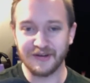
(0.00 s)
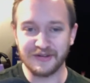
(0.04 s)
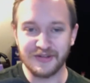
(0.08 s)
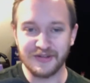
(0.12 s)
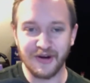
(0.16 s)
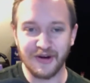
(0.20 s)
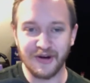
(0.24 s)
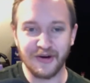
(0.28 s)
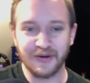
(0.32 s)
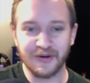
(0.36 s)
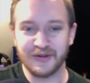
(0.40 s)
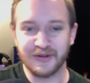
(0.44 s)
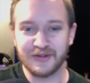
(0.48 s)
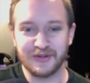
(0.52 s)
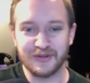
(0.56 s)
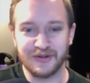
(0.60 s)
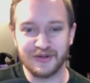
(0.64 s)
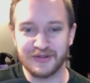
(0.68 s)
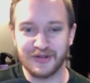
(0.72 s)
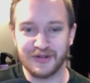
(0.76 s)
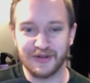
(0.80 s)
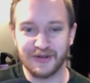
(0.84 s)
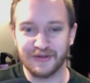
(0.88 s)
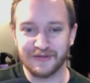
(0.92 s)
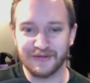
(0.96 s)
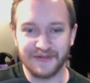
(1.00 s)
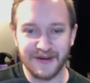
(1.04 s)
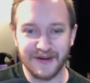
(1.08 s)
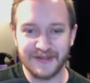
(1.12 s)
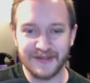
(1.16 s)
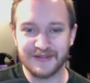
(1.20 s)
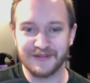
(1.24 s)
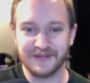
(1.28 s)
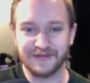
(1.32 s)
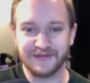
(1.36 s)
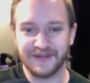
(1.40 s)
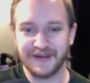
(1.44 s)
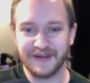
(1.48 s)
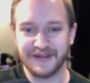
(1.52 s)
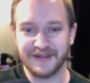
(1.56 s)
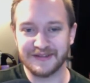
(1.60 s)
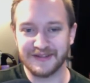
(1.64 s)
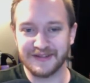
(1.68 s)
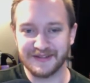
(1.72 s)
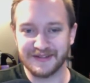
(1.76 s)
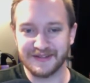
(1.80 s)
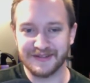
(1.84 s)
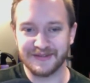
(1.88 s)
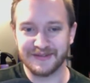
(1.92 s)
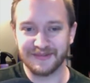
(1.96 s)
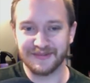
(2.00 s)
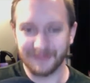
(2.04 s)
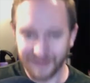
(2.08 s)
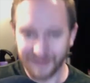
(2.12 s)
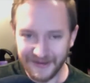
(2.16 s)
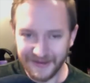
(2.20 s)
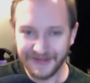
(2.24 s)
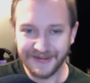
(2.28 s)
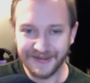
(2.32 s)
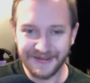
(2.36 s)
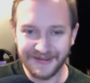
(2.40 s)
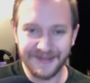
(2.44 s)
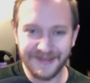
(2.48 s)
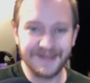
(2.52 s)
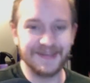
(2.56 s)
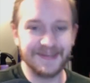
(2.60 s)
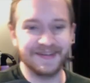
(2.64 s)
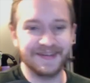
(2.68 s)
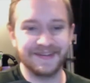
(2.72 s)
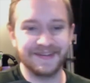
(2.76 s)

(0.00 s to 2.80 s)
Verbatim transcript: talking to each other face to face. It's really neat.